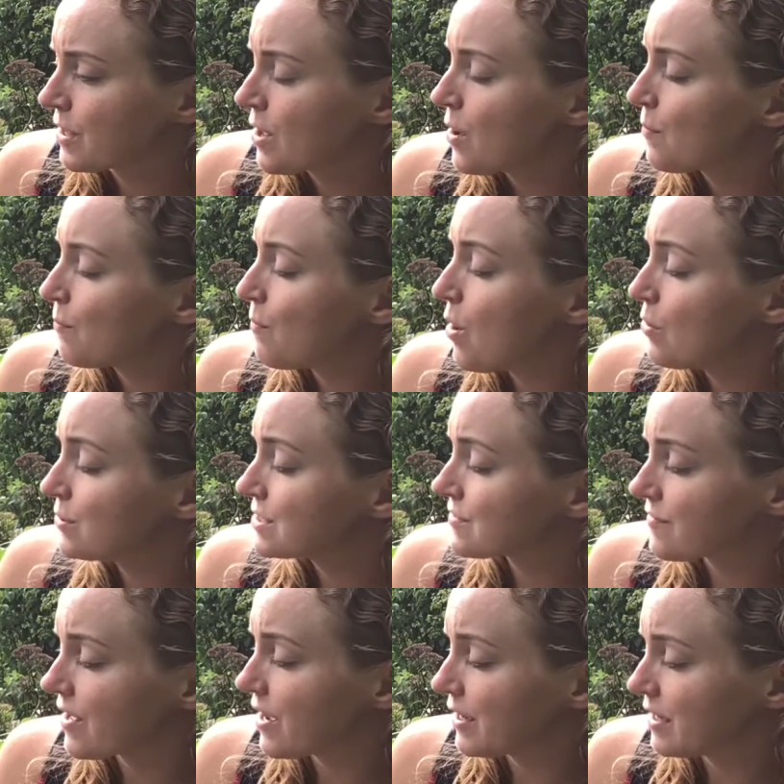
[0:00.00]
Most of
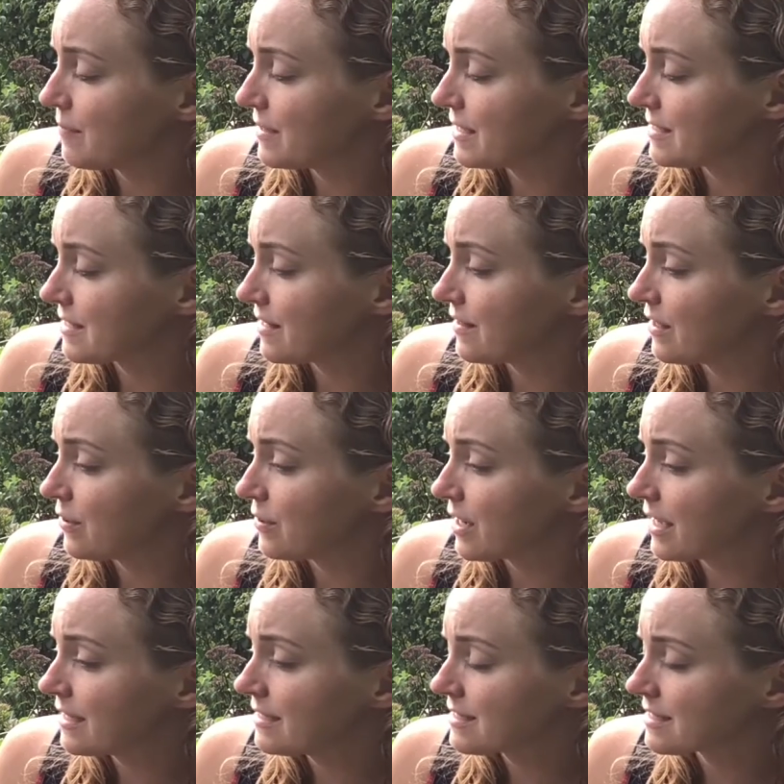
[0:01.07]
the honeybees in the
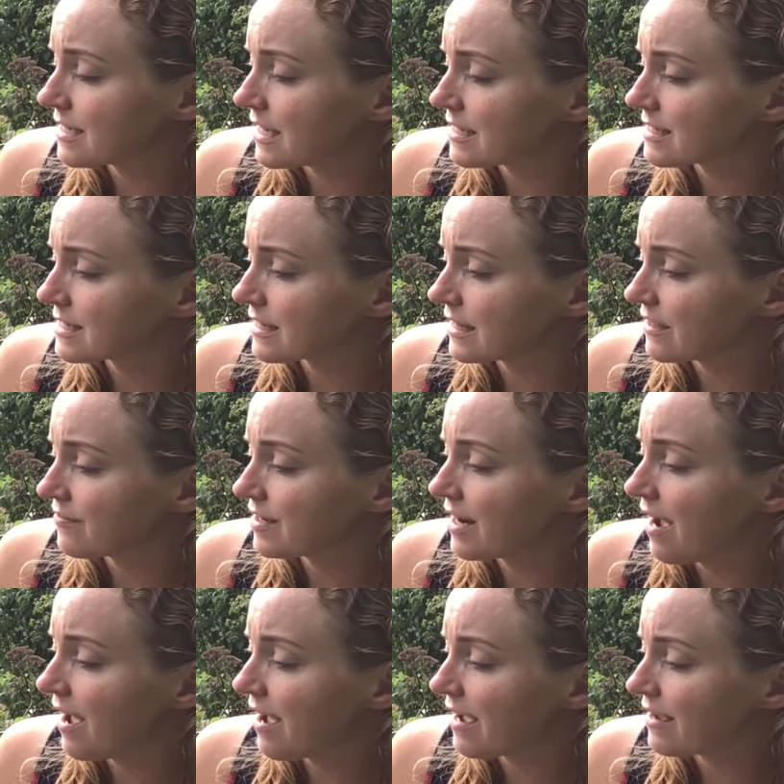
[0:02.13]
United States live in
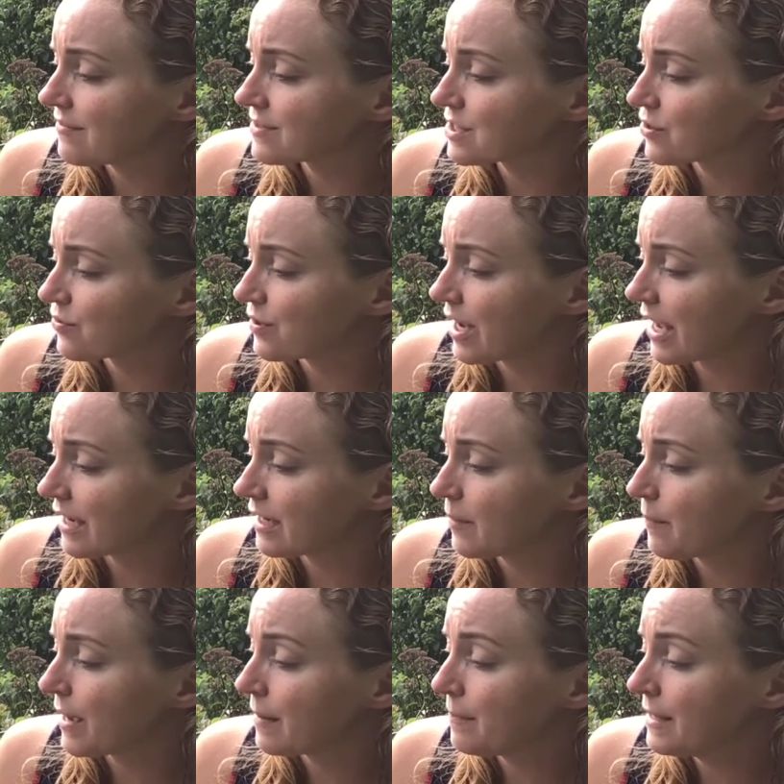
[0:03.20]
hives created
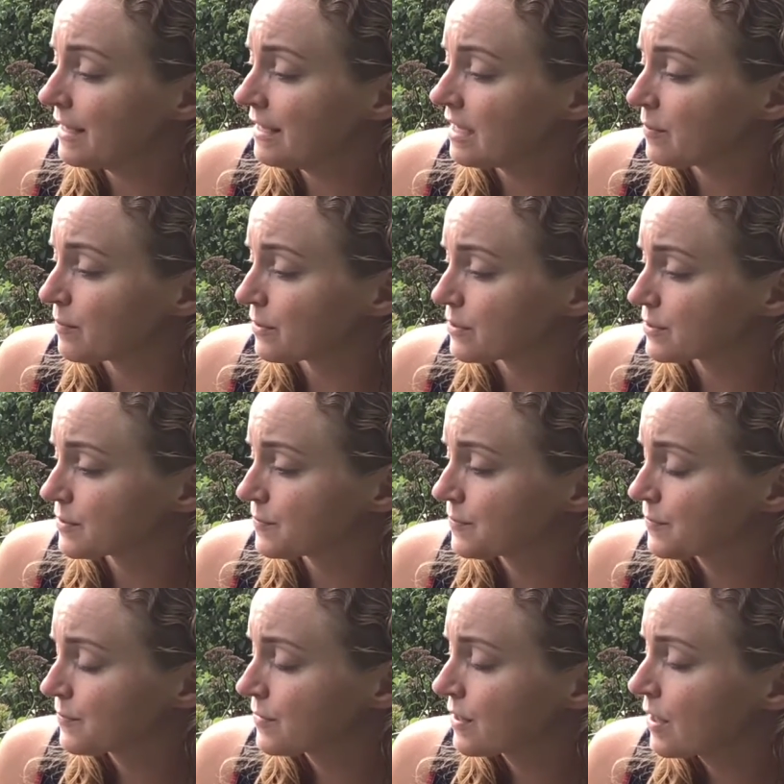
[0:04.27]
by beekeepers.
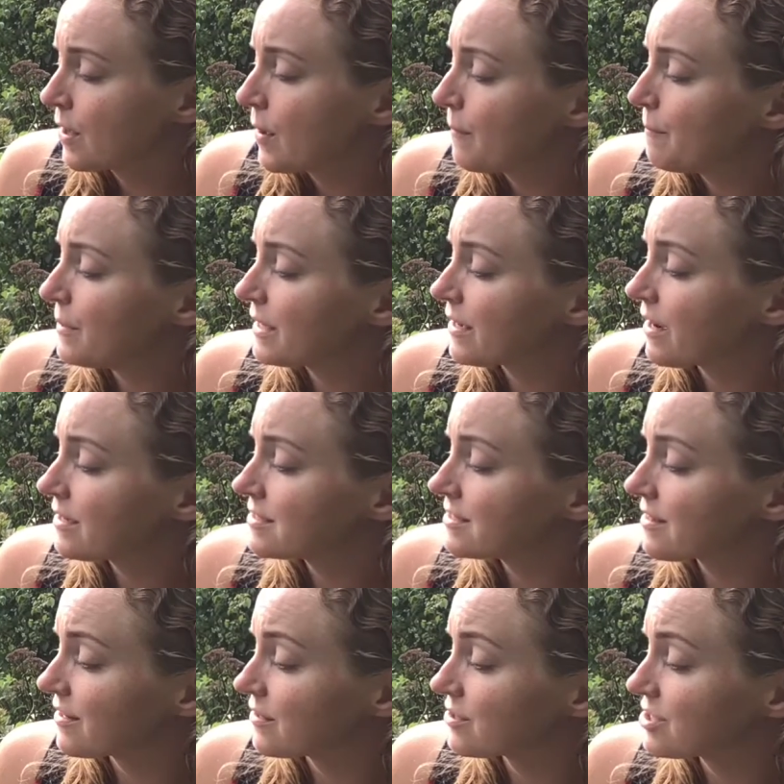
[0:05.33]
Because
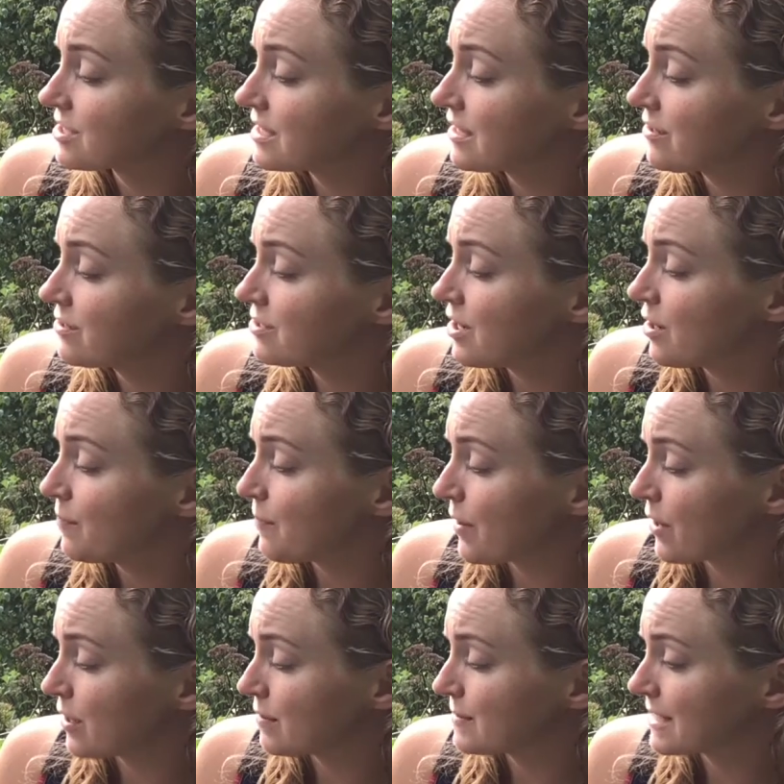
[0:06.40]
their stingers are
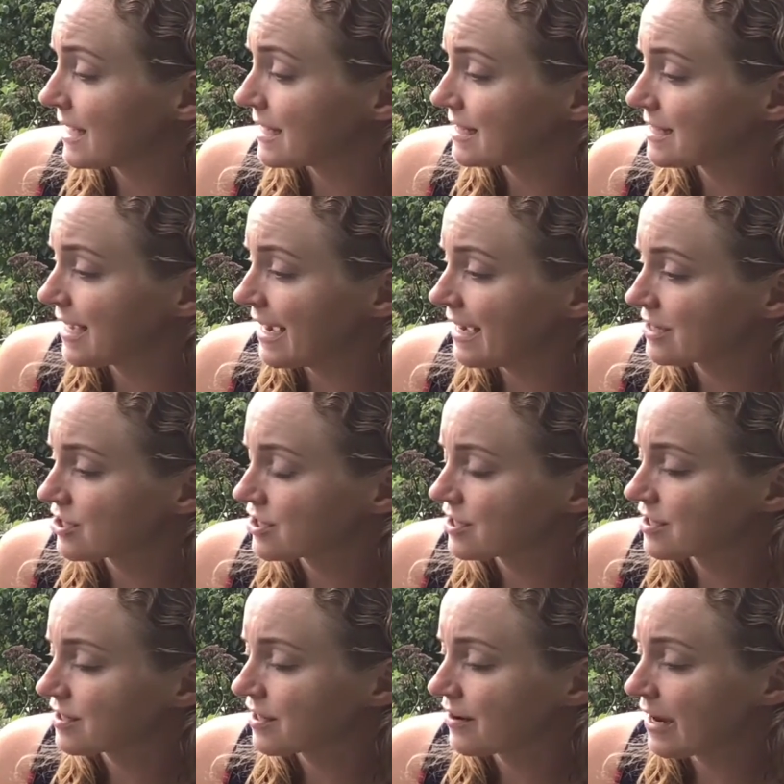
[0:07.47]
barbed and attached
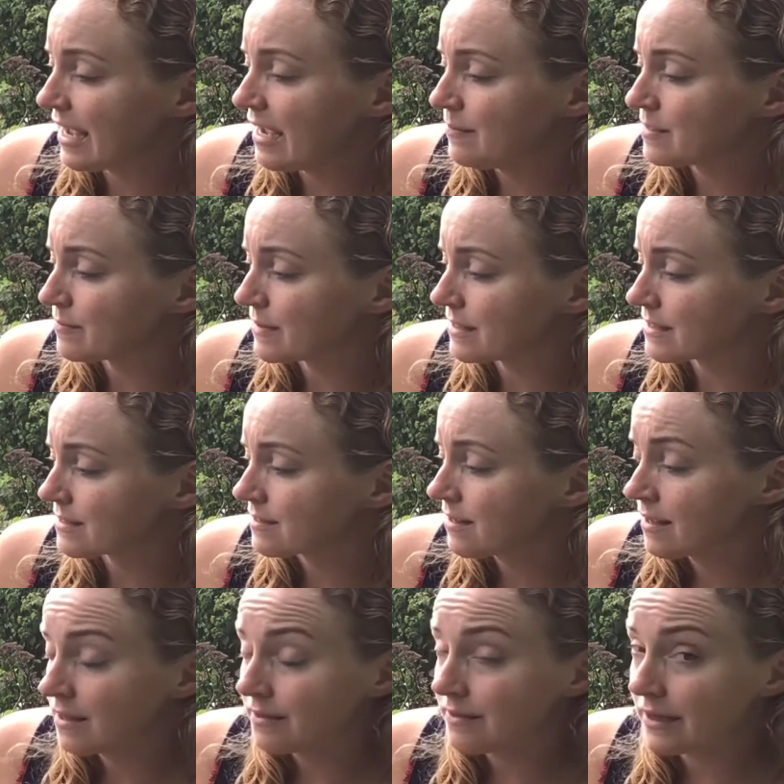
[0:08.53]
to their abdomens,
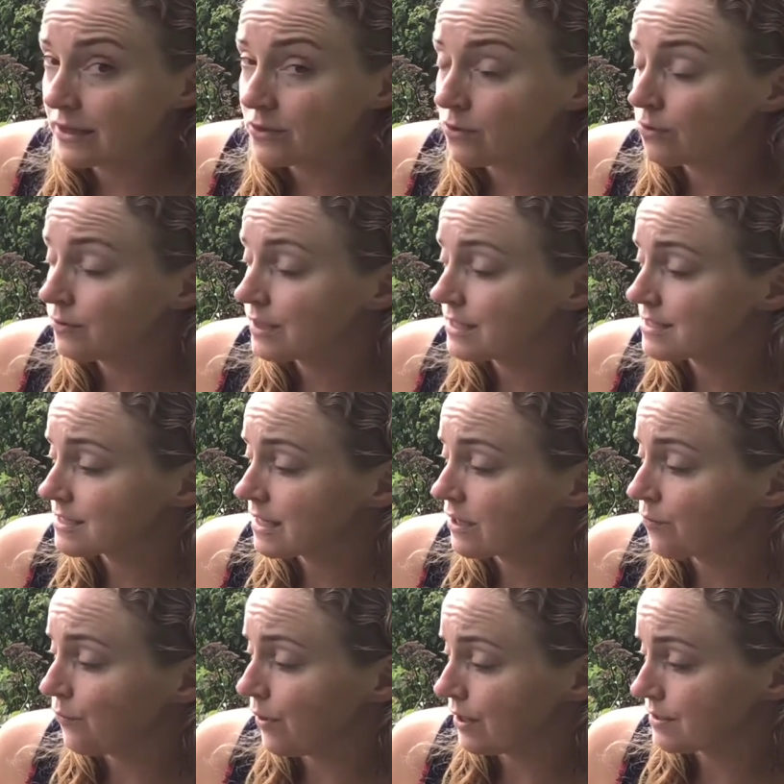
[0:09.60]
they can only
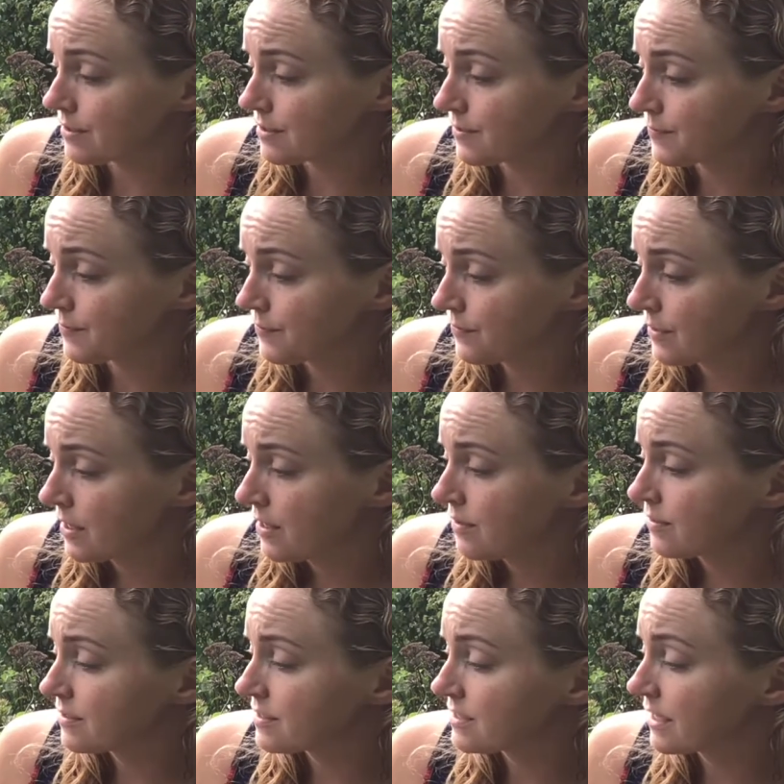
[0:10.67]
sting once.
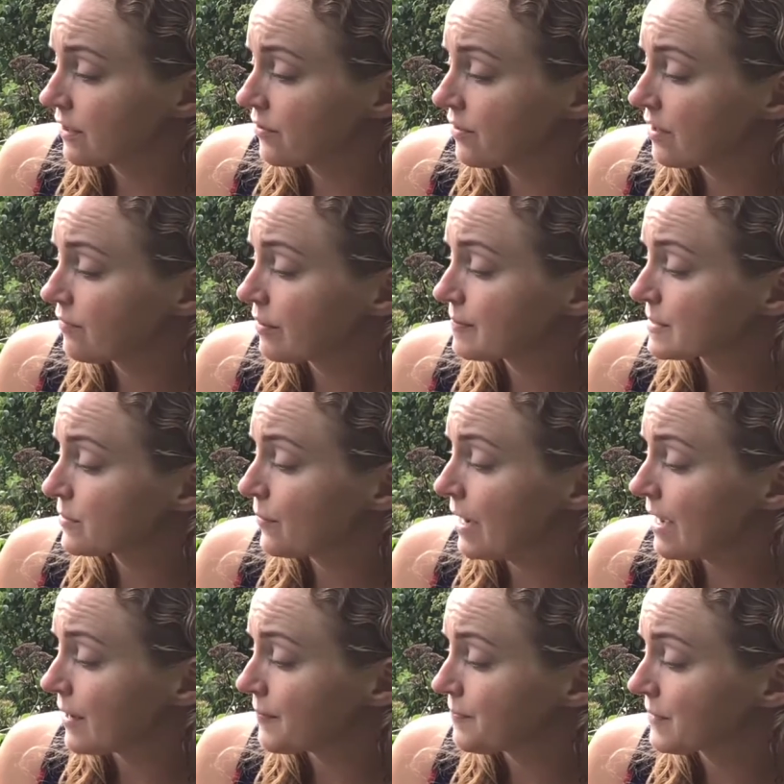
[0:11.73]
The stinger then rips
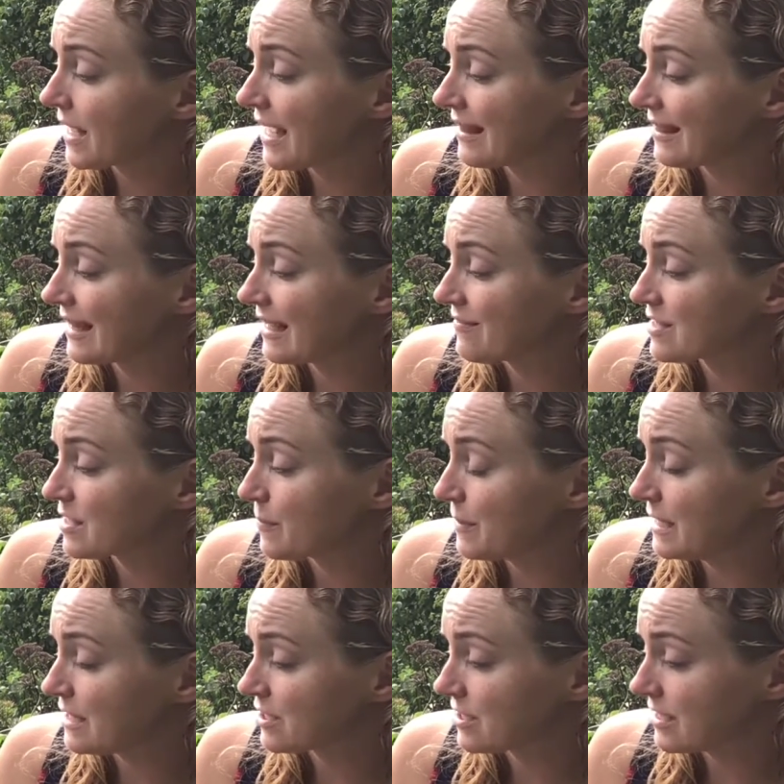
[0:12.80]
away and leaves the
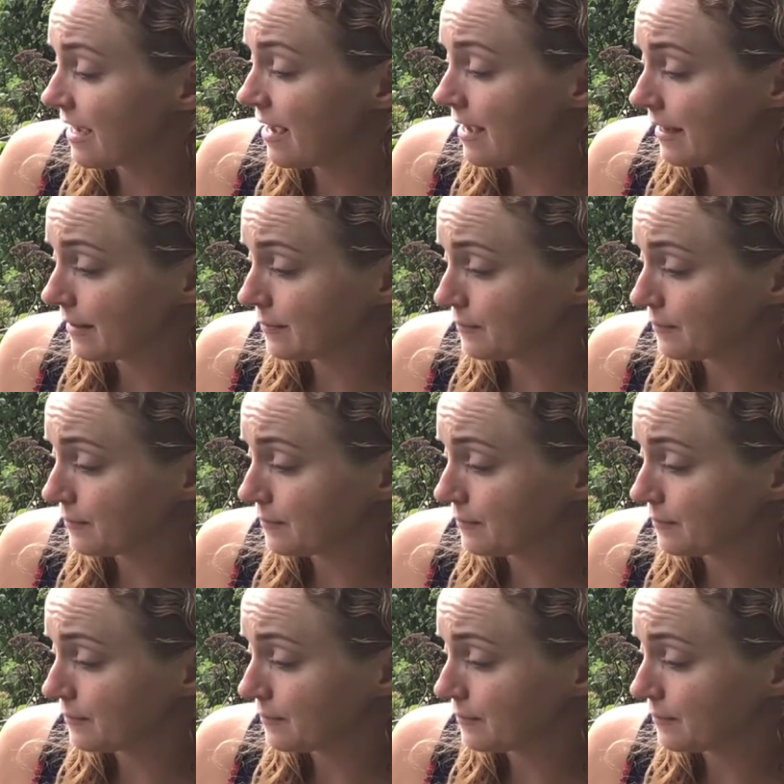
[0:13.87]
bee to die.